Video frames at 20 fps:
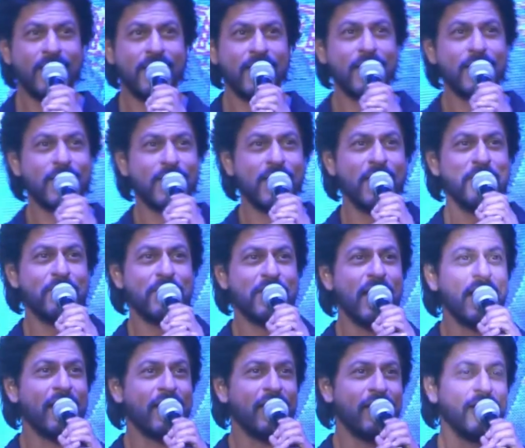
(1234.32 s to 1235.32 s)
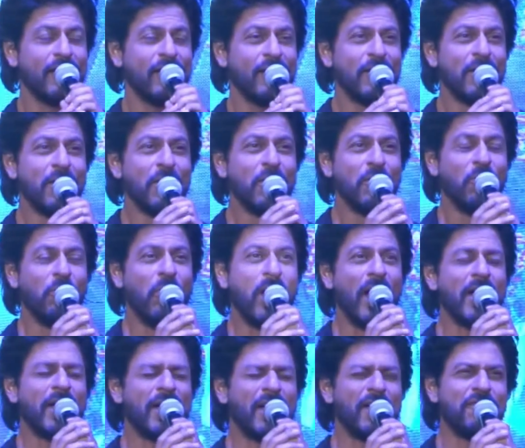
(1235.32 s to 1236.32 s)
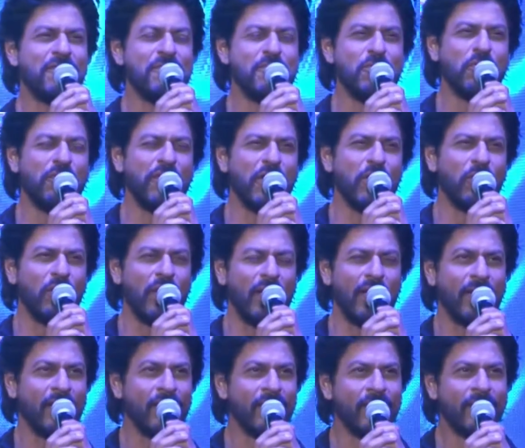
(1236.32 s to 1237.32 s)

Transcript: It seems like a YRF movie only.